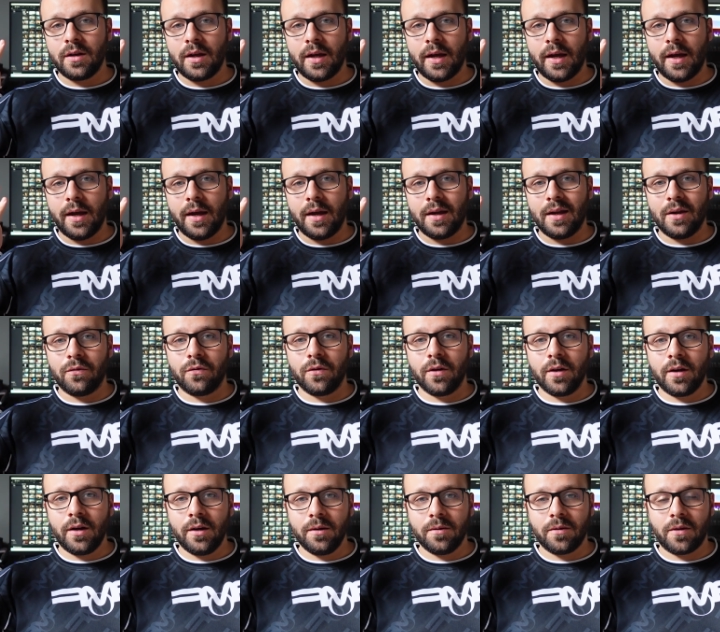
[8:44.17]
And if
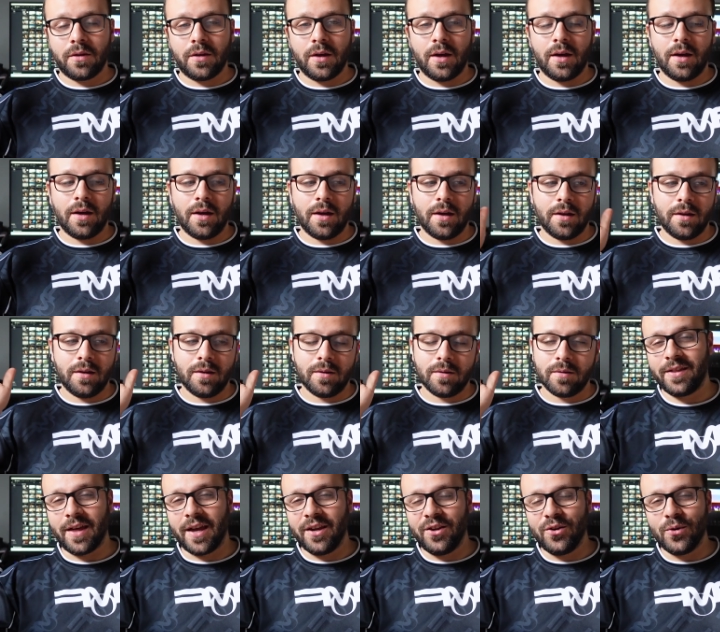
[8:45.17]
not,
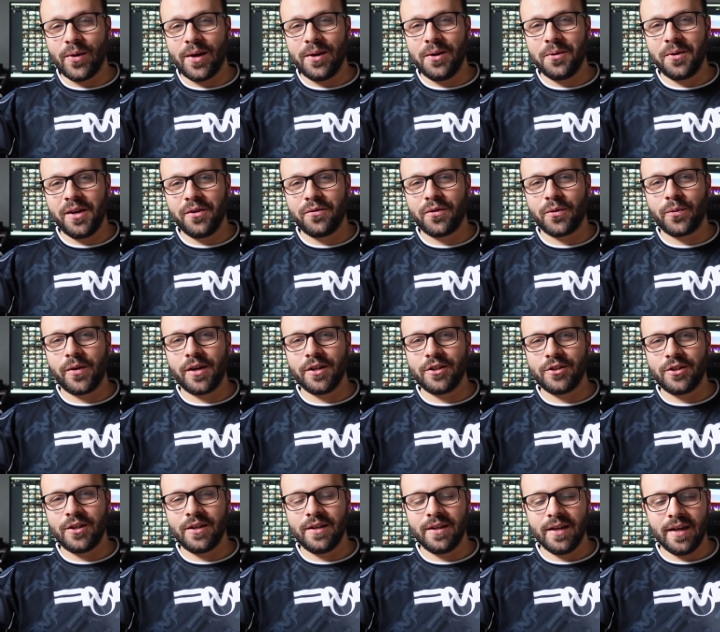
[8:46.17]
then thank you anyway for
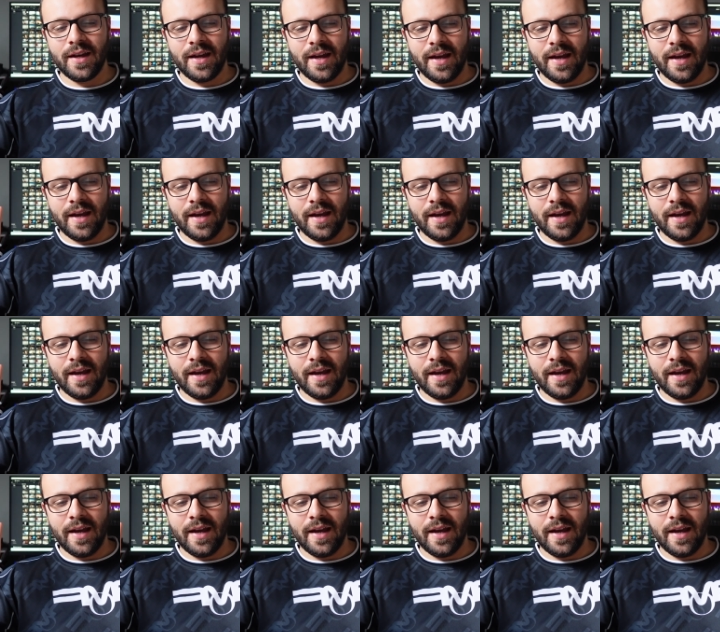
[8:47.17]
watching.